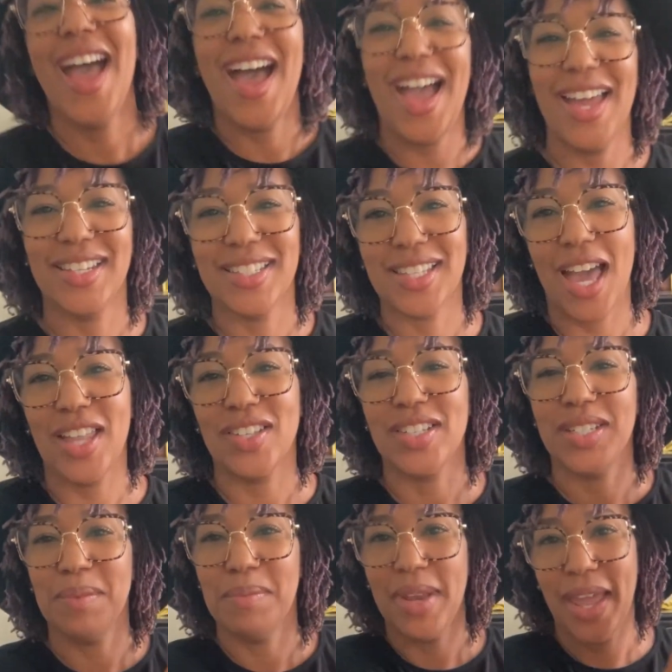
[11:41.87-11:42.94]
I had the
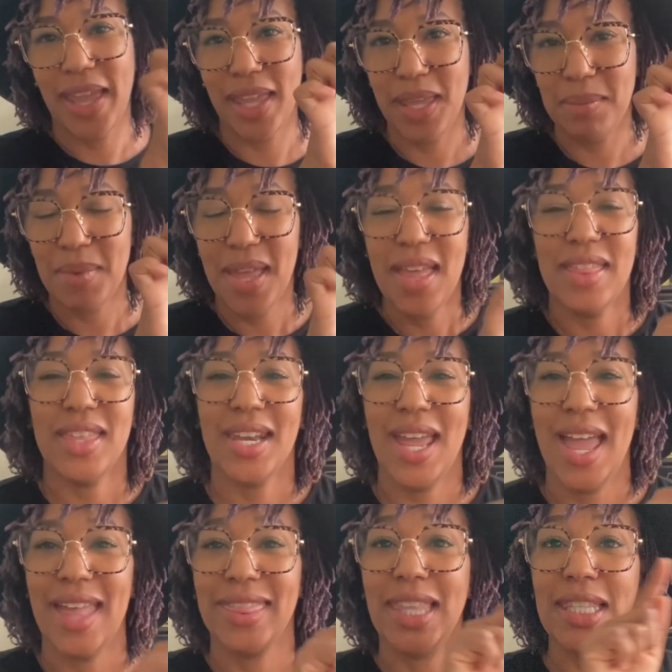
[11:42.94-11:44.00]
scholarship name, then I
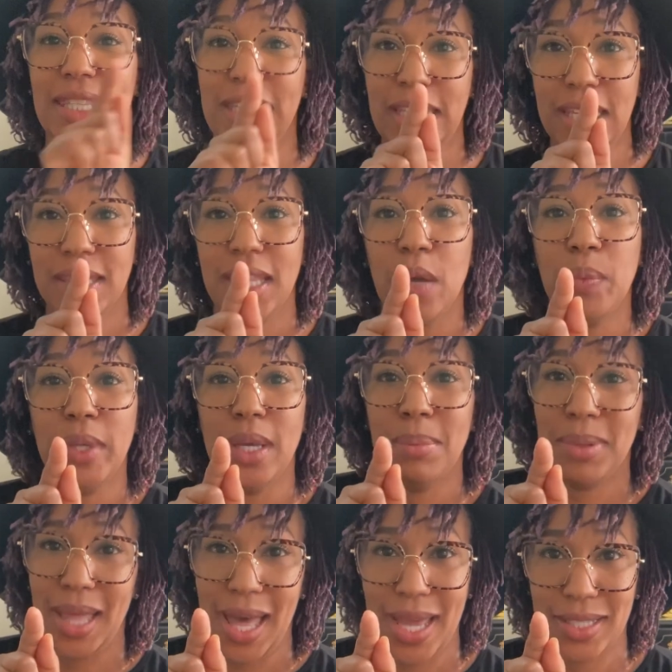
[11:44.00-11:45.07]
had the link that we
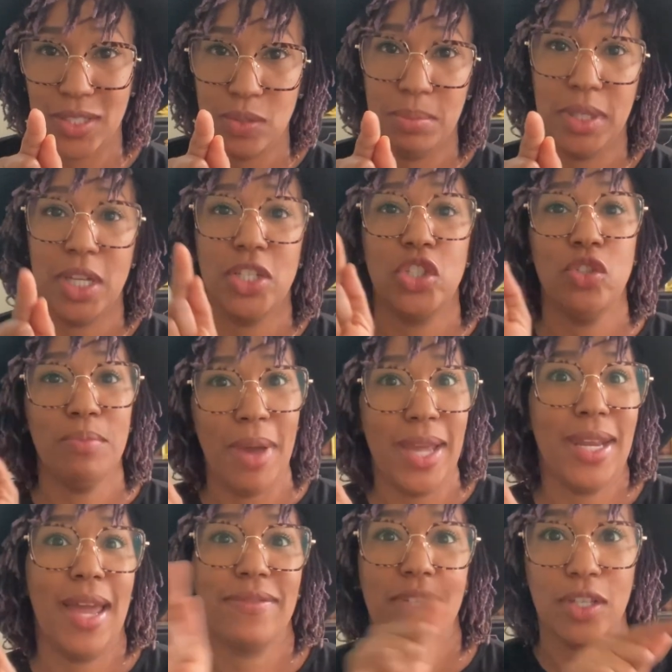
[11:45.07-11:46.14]
applied to, because you
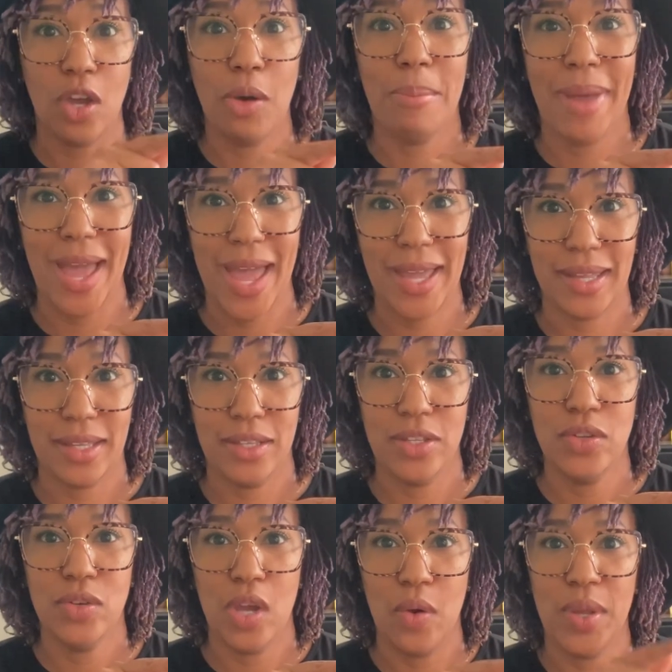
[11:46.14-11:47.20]
might have to go back,
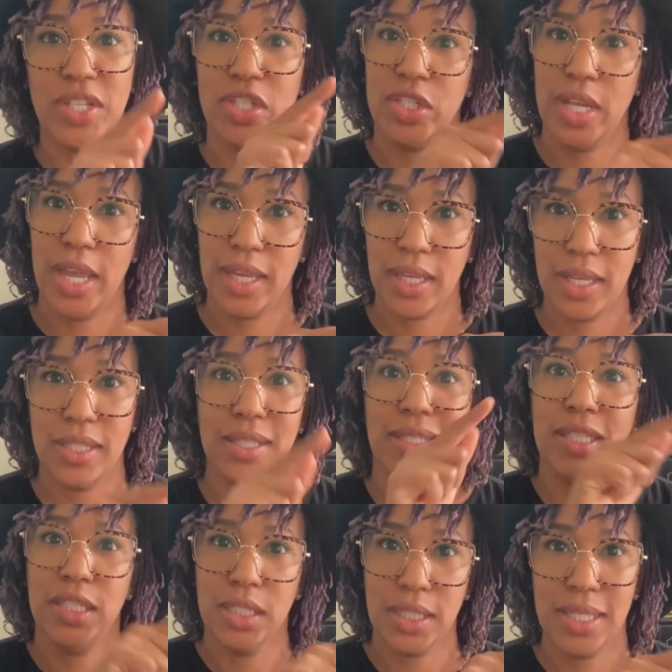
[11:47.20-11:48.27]
you know, and check
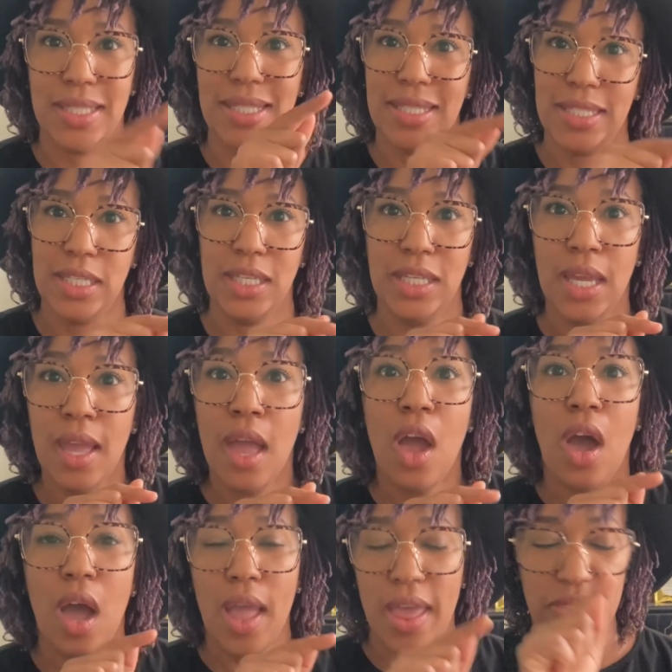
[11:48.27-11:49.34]
and look and see.
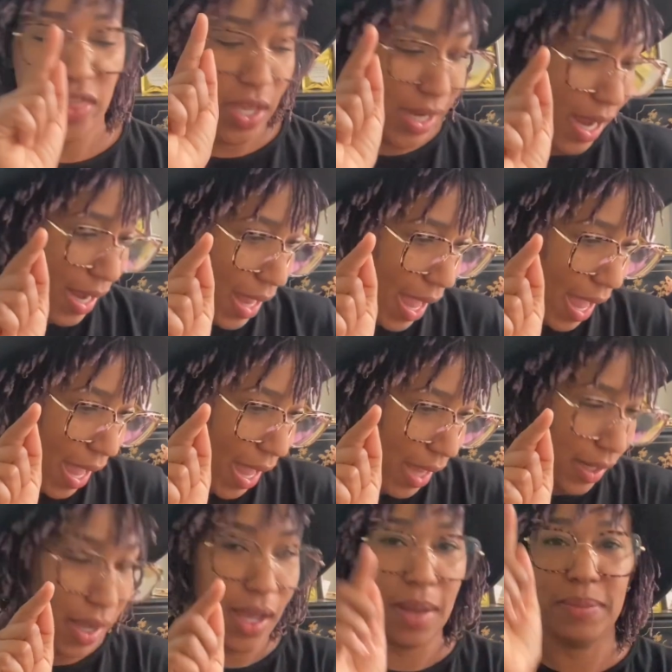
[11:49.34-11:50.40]
Then I
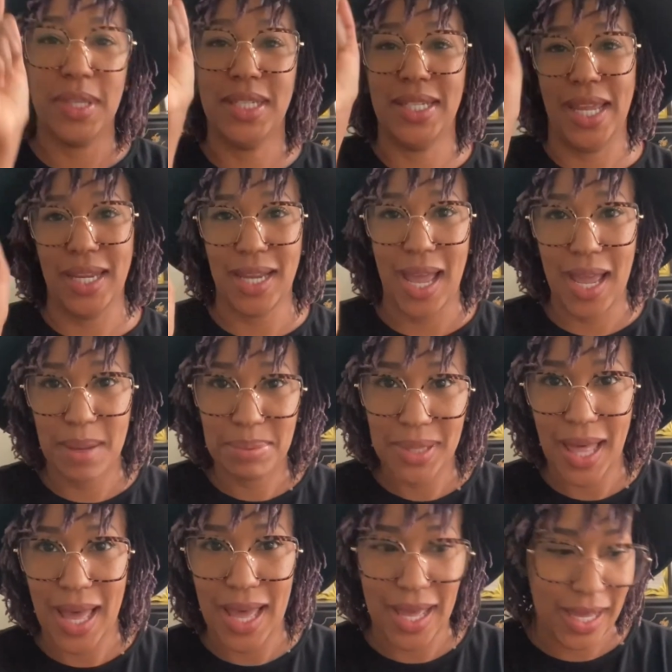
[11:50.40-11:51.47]
had the date I
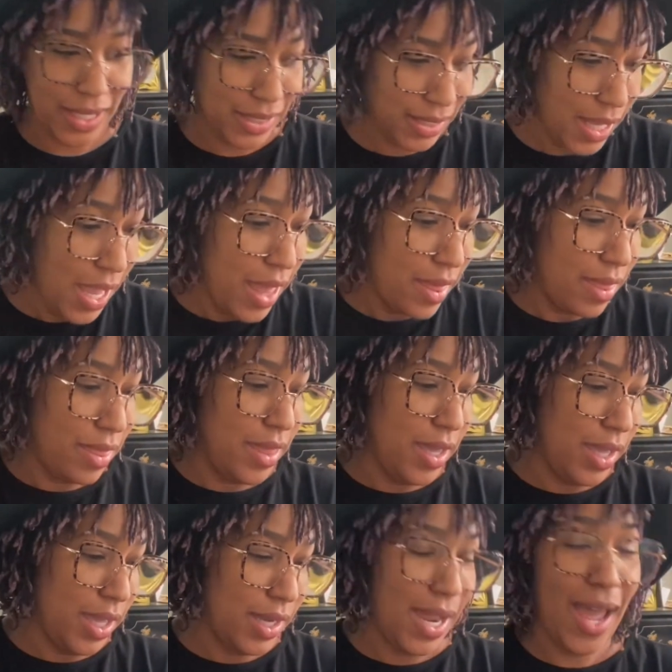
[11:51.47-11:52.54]
applied.
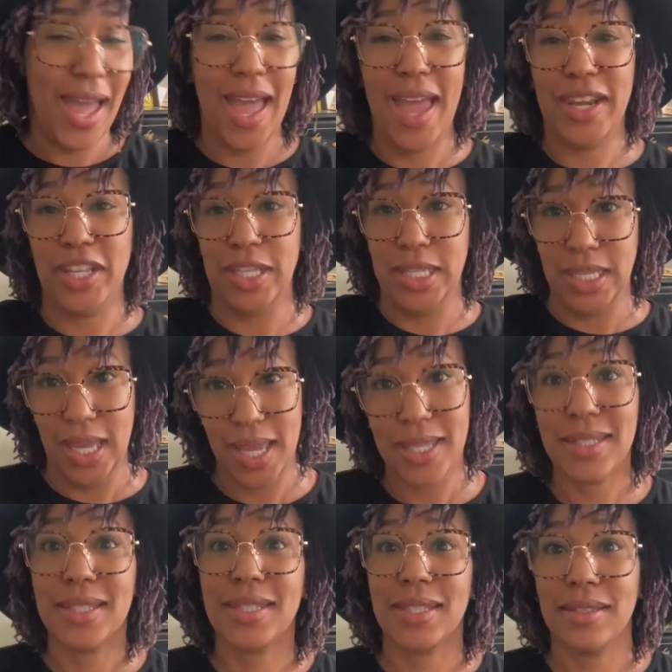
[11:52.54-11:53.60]
Then I had
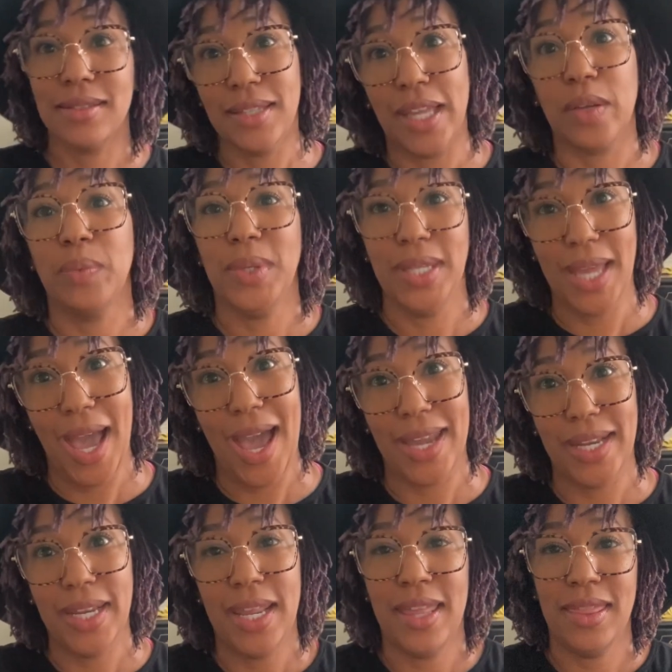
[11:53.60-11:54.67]
yes, like we got it.